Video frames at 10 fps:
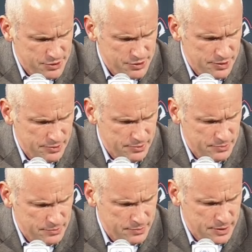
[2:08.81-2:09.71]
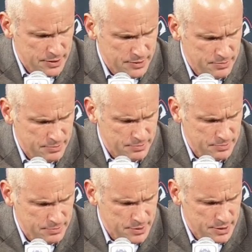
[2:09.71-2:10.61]
So, um,
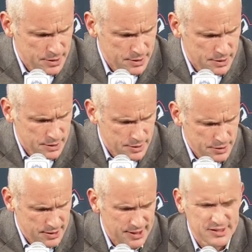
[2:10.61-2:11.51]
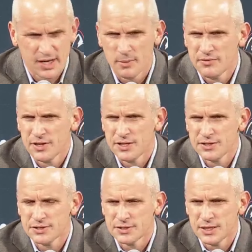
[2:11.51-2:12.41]
you know, I think some of it
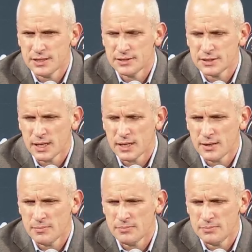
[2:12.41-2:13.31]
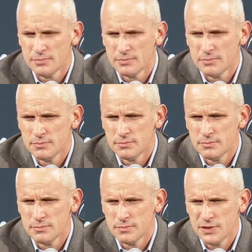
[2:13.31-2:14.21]
is is um,
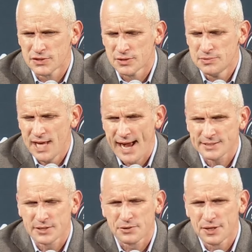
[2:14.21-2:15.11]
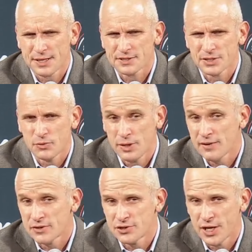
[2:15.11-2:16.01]
you know some tactical things that we
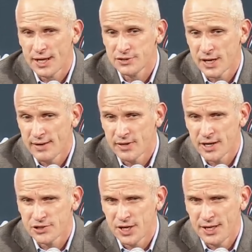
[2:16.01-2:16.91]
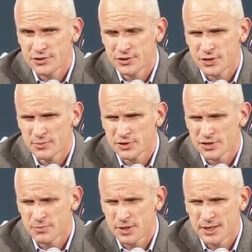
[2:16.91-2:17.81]
have to change that I've got to change in terms of
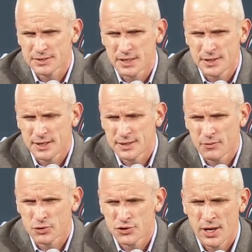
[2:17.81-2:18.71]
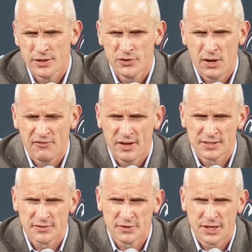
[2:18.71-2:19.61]
some things I think that we're trying to do
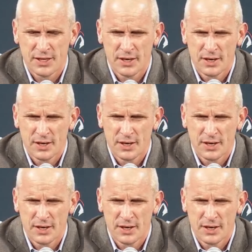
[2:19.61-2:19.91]
offensively.